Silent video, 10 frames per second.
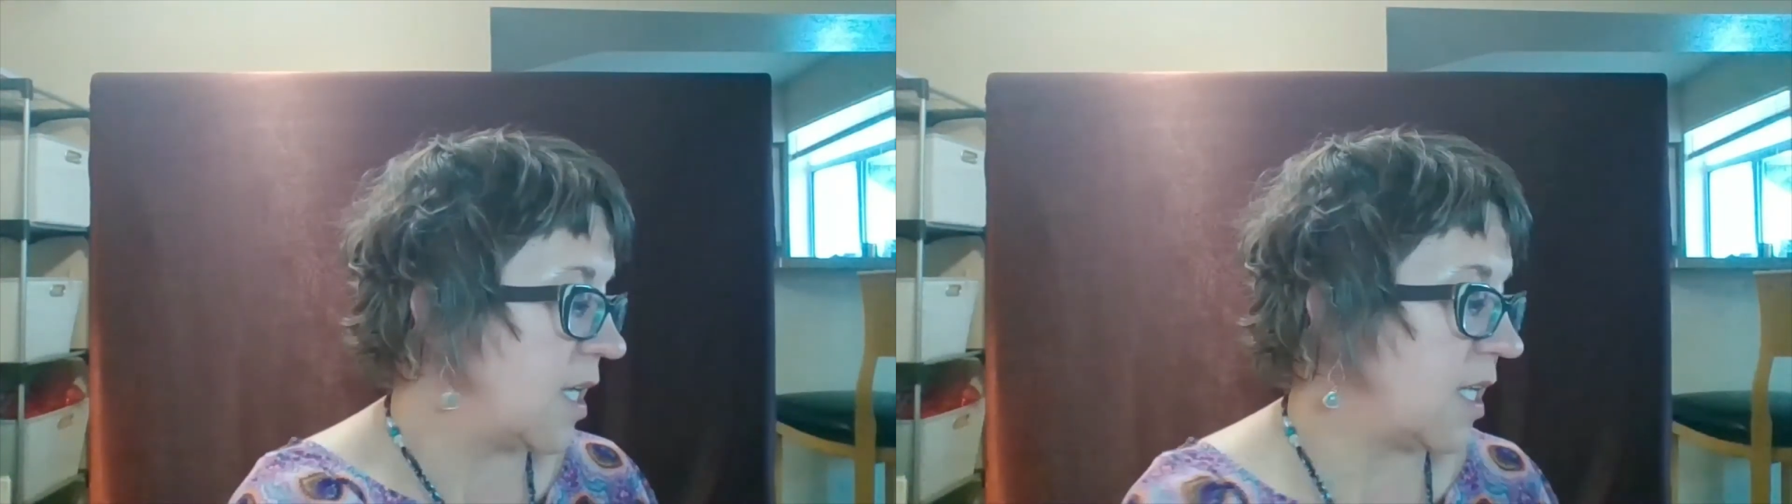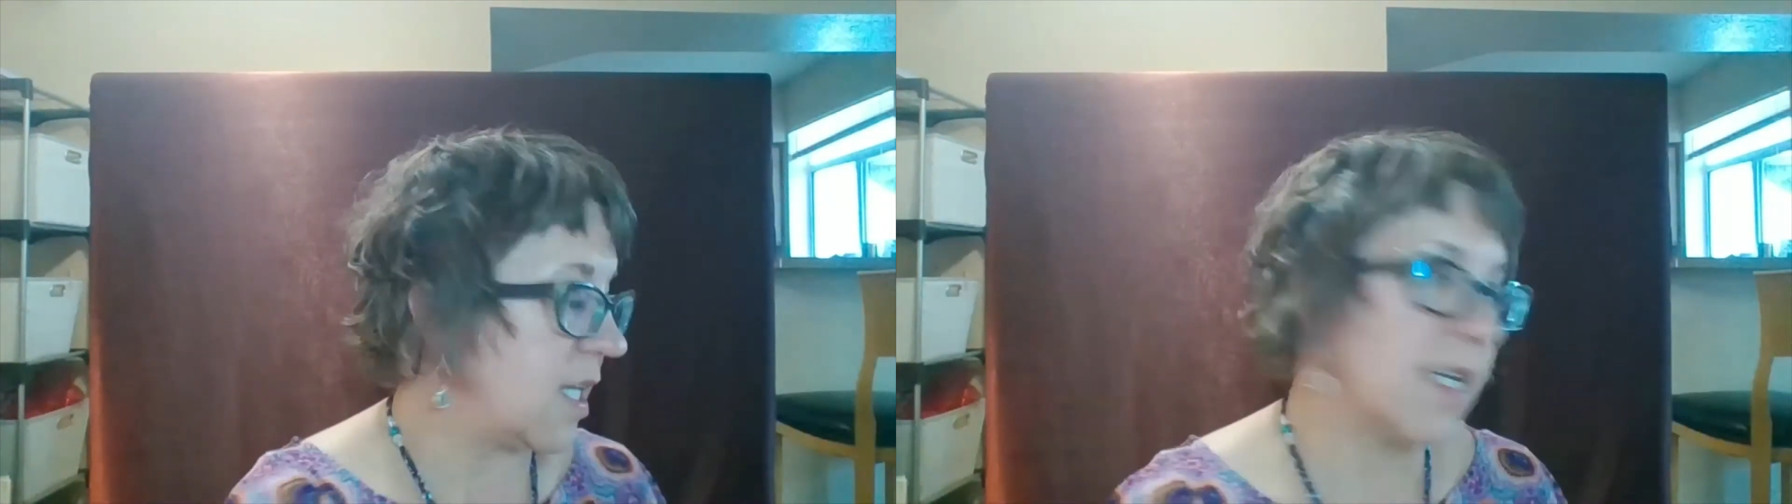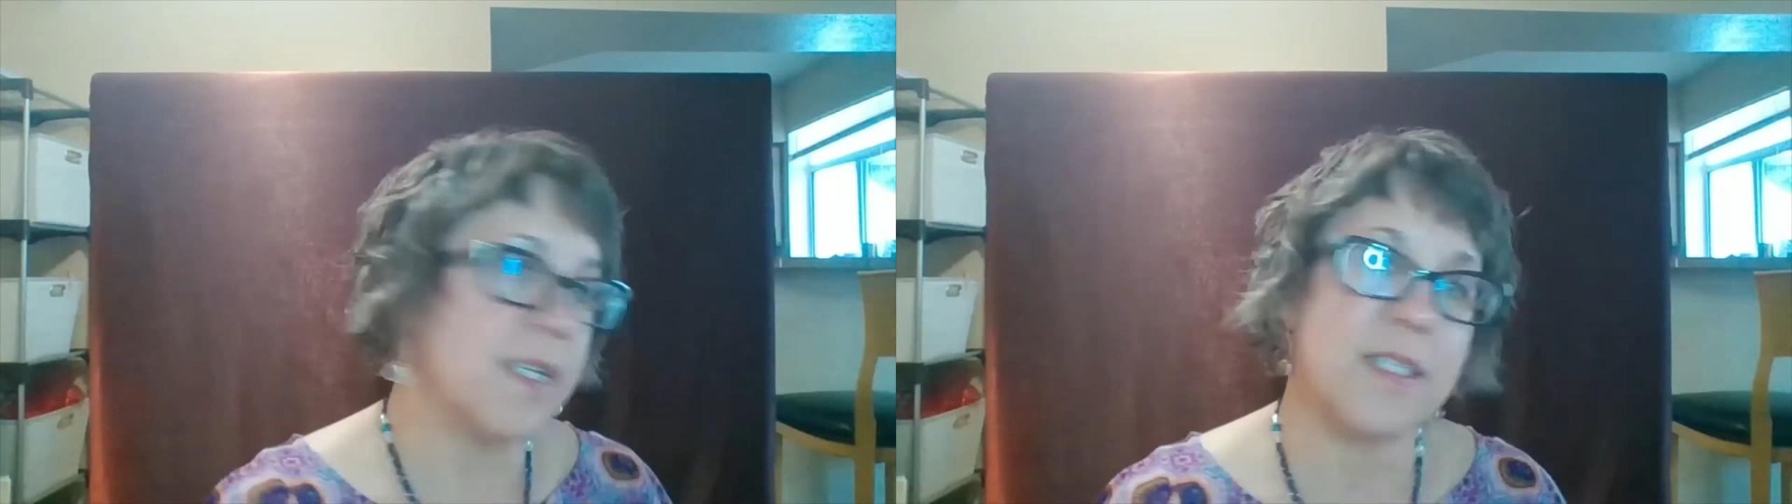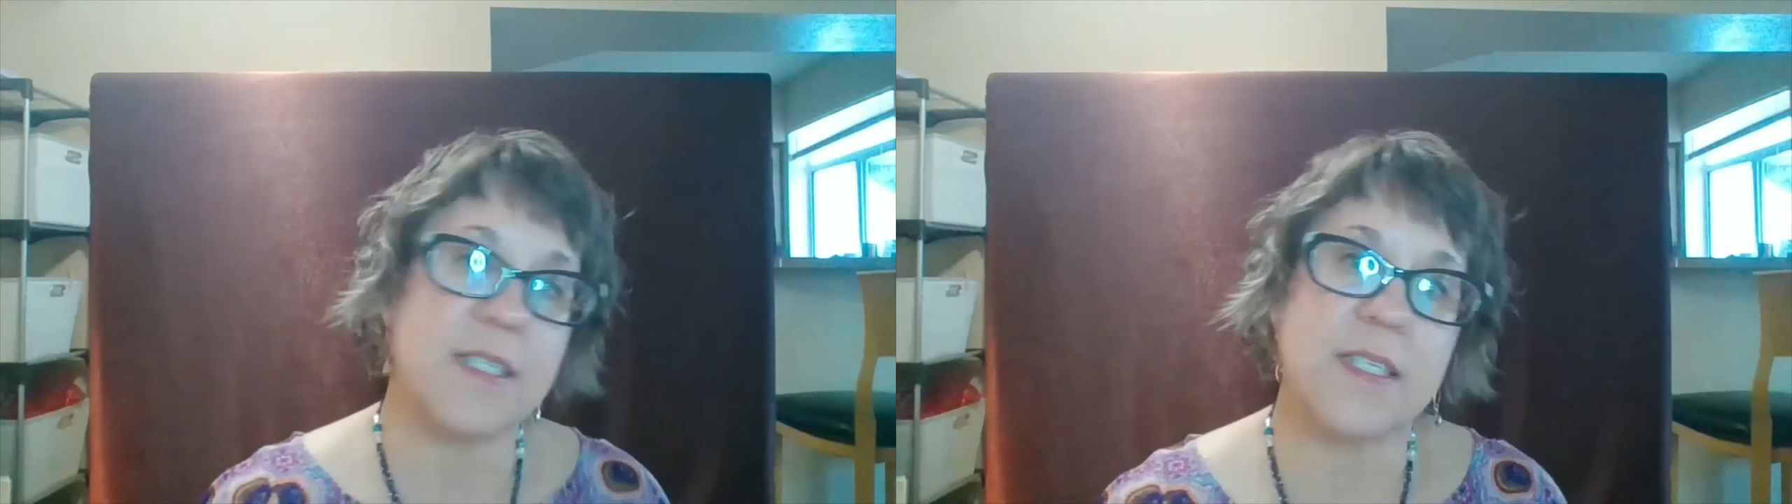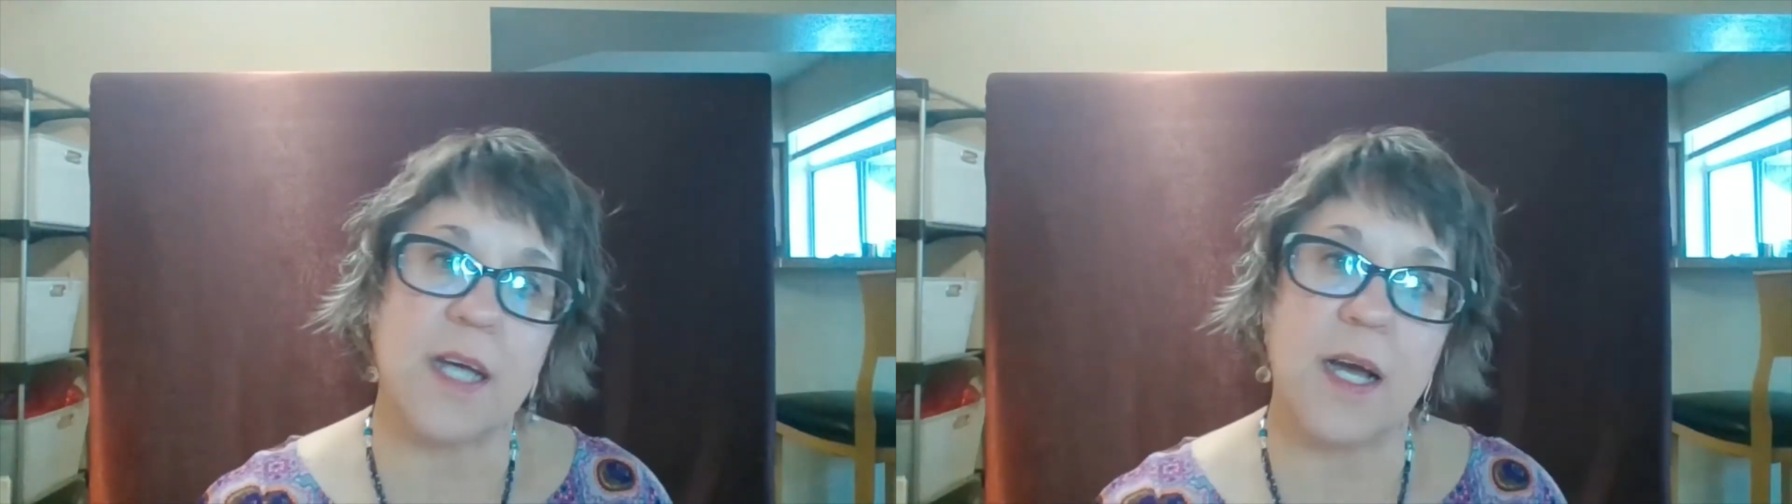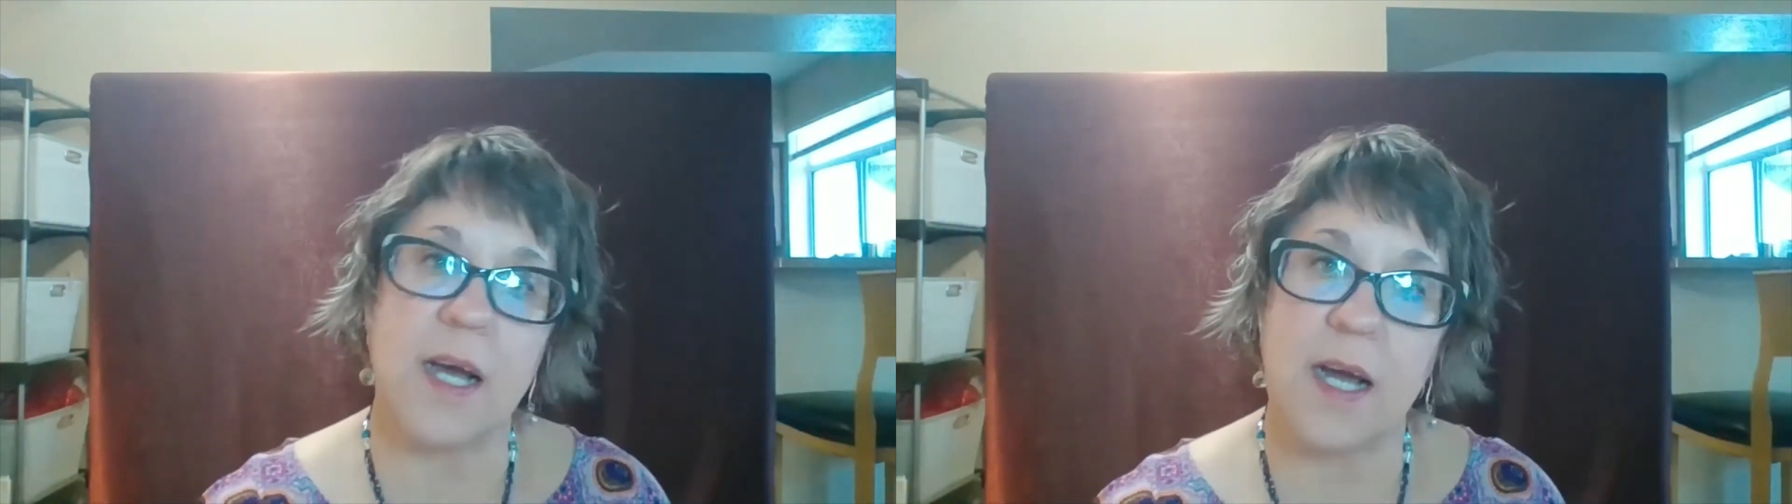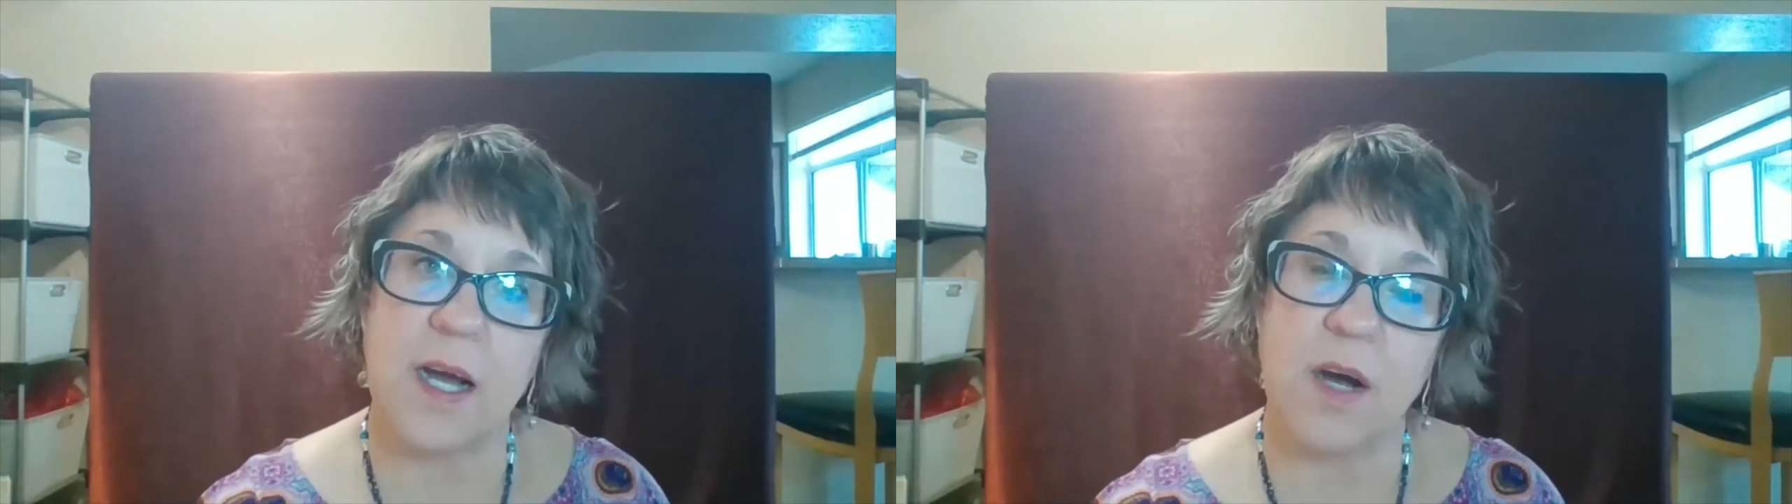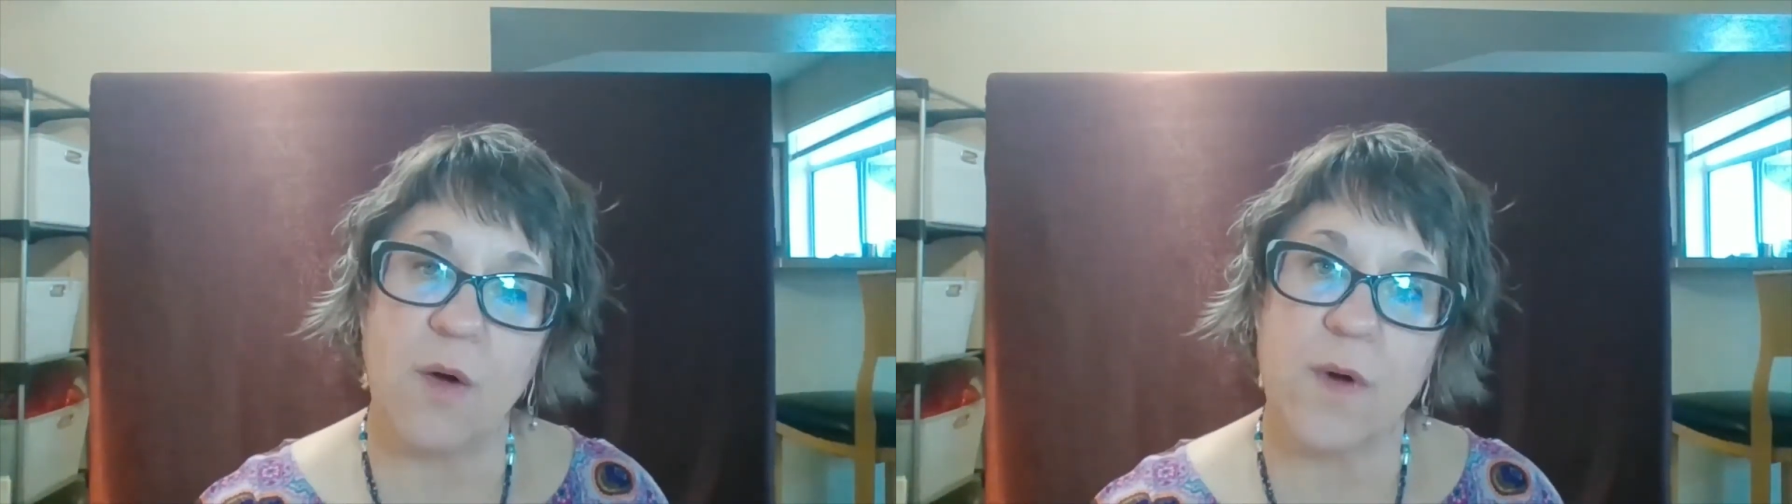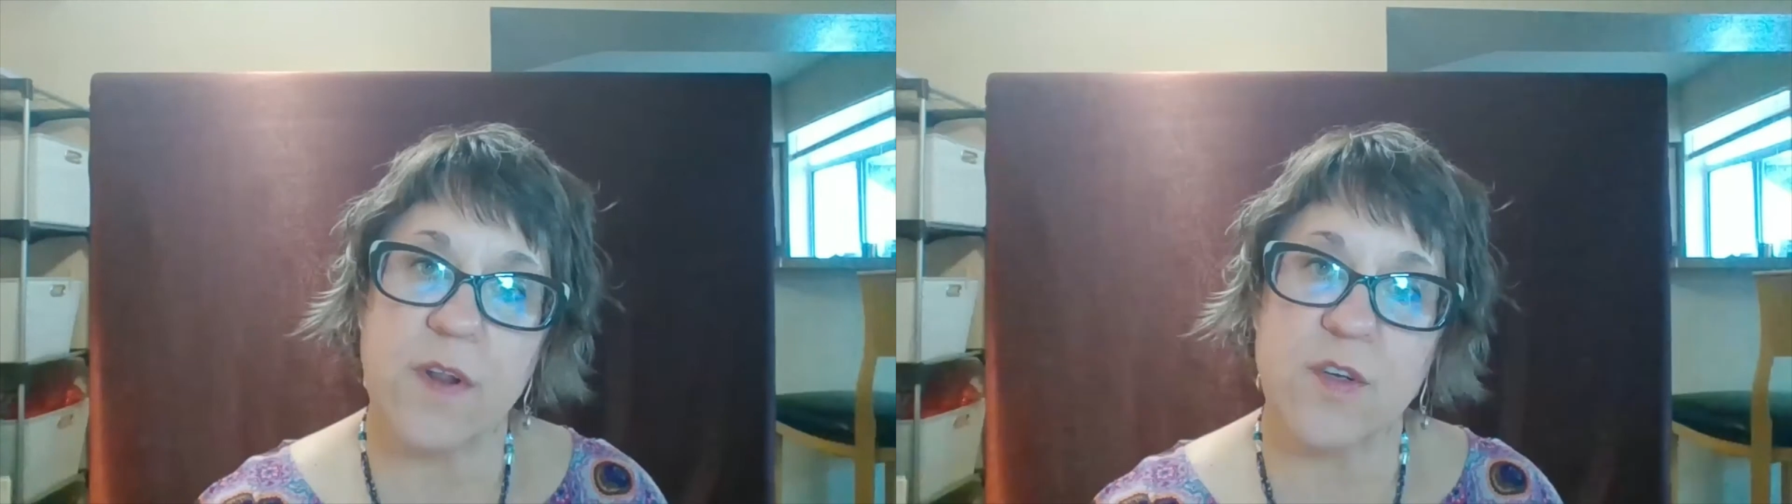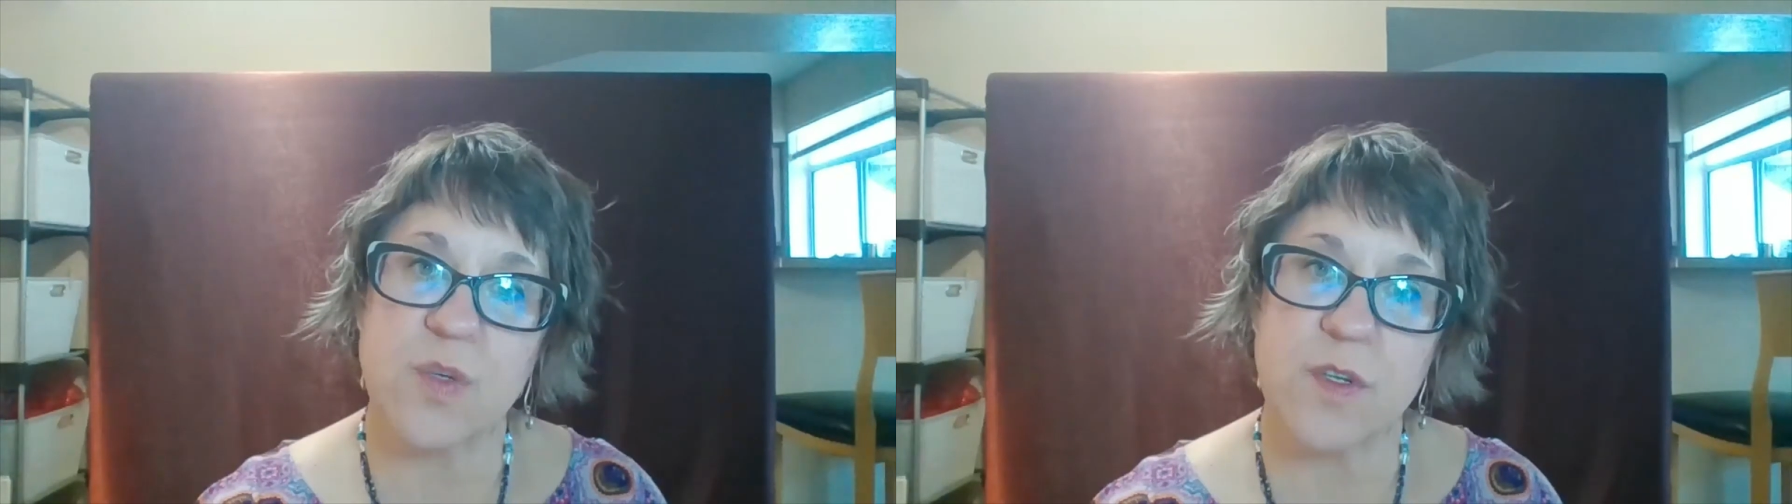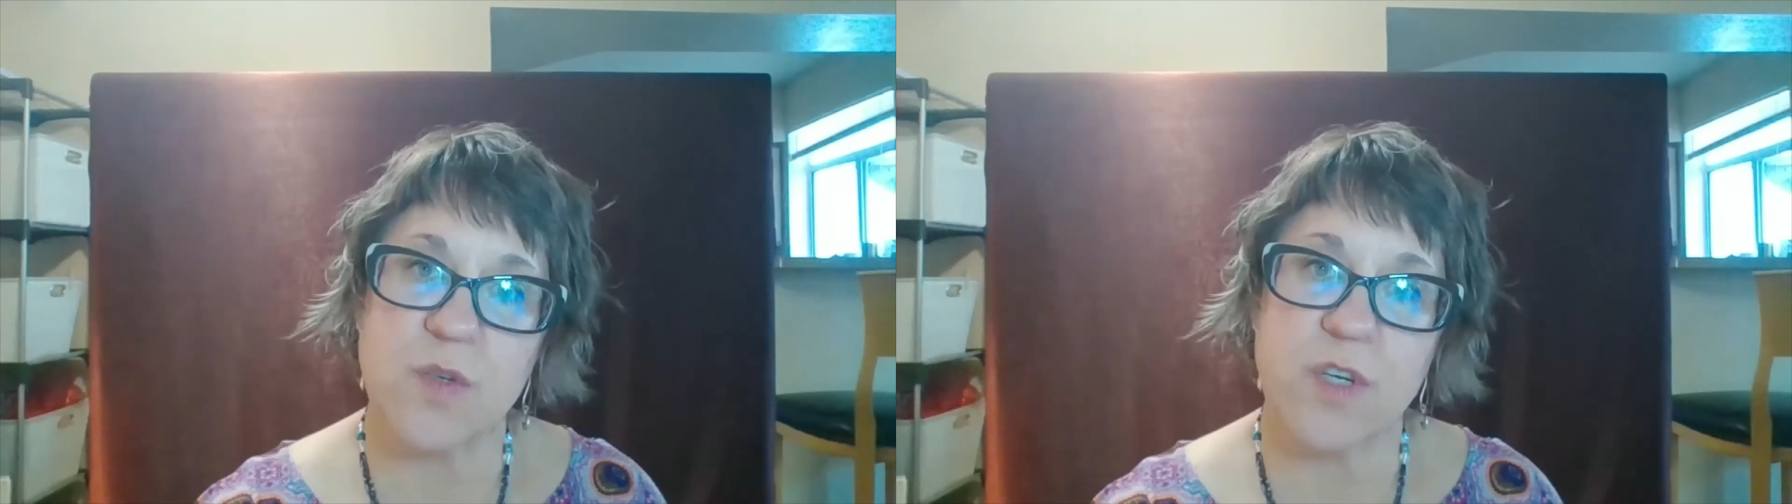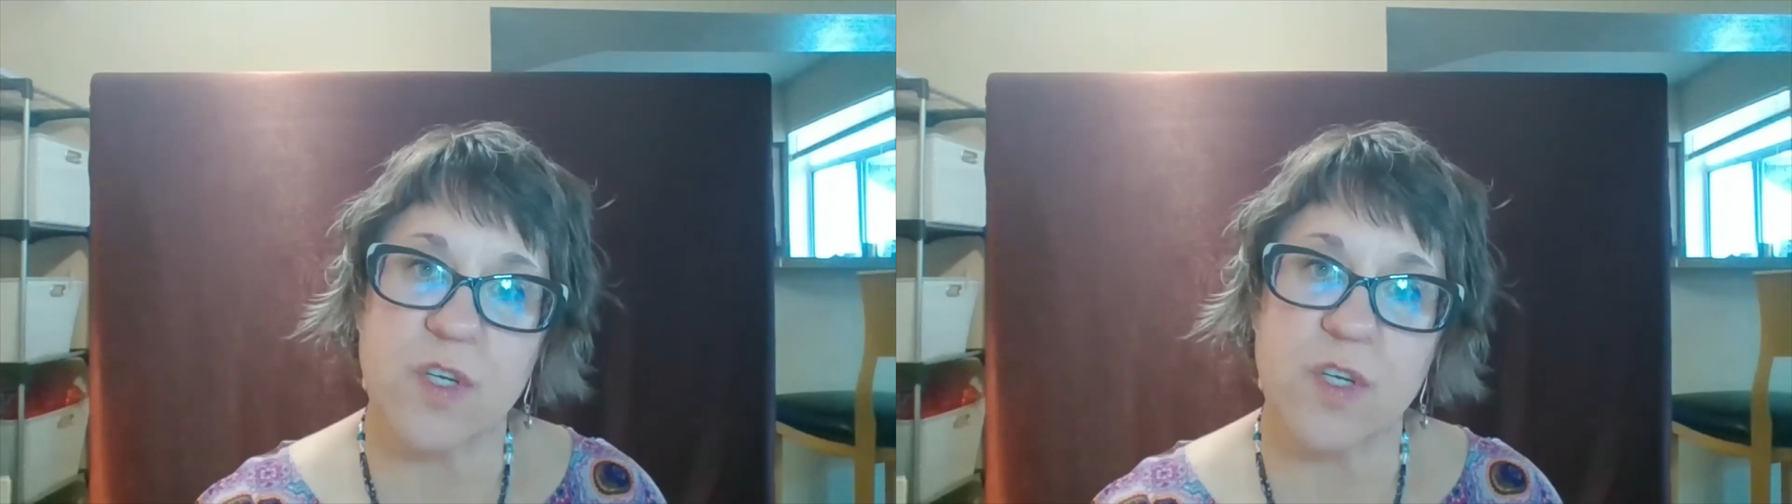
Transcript: It's one of those ones where you